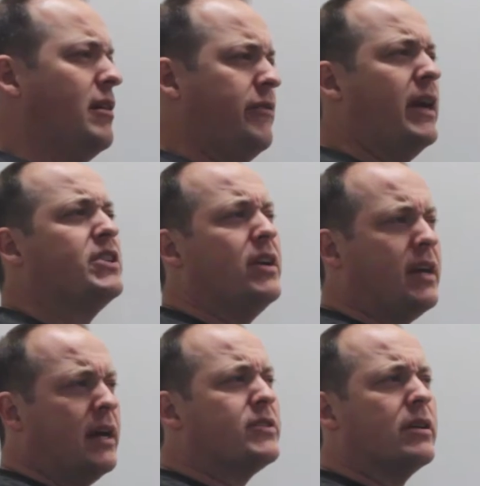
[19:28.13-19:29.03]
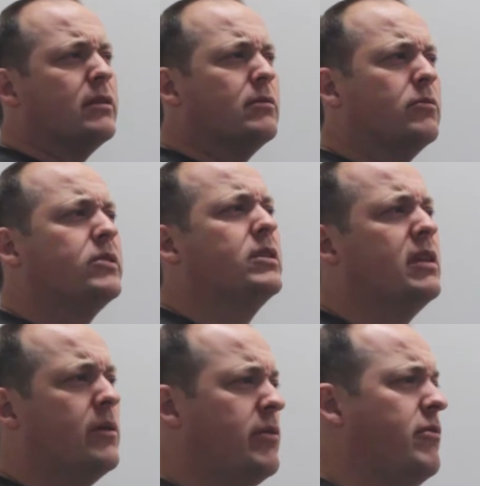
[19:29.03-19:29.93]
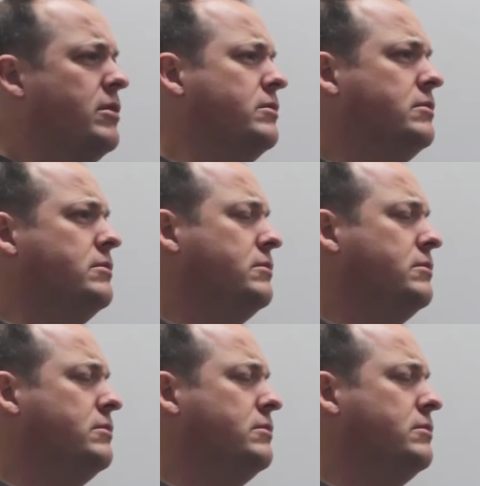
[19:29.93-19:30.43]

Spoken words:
the clarification. Okay, so what do you think went wrong?